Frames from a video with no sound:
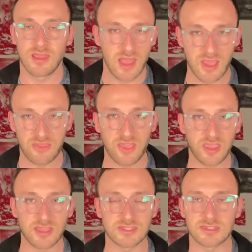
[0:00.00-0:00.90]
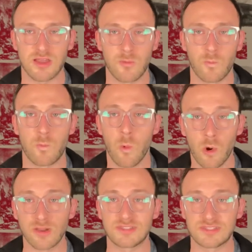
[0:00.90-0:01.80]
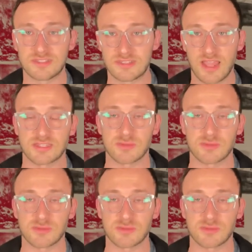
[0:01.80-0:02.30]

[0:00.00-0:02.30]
I think it's warranted to take